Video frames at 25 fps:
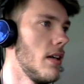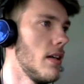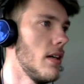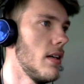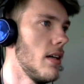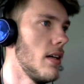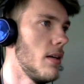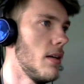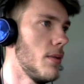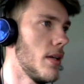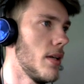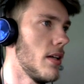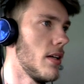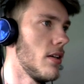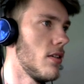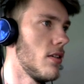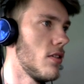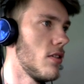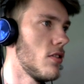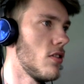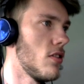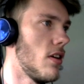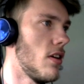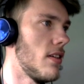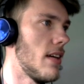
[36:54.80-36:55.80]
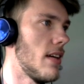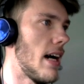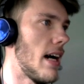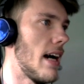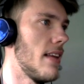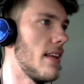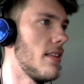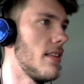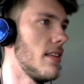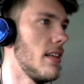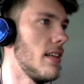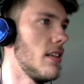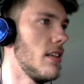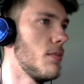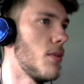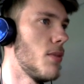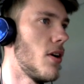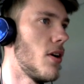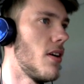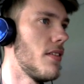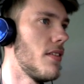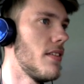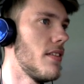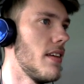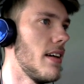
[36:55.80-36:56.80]
we can start to add these
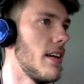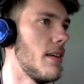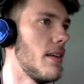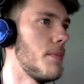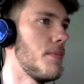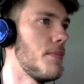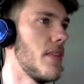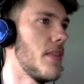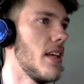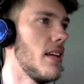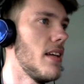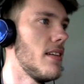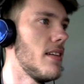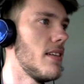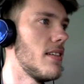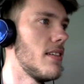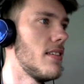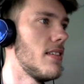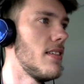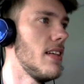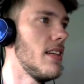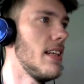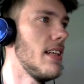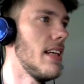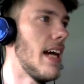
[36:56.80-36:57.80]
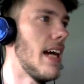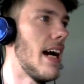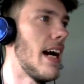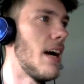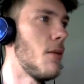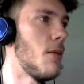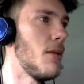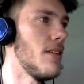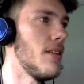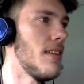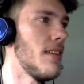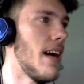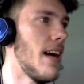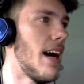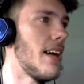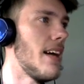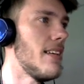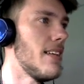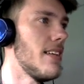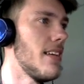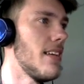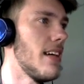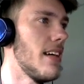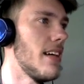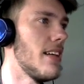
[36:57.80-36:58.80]
parts in. As you can see now, it's
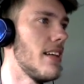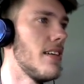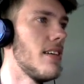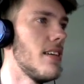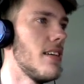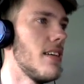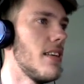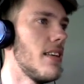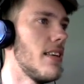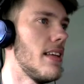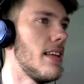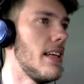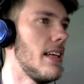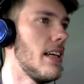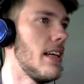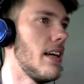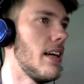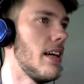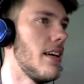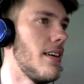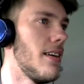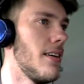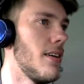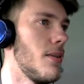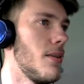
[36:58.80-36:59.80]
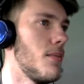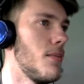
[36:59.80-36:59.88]
added in the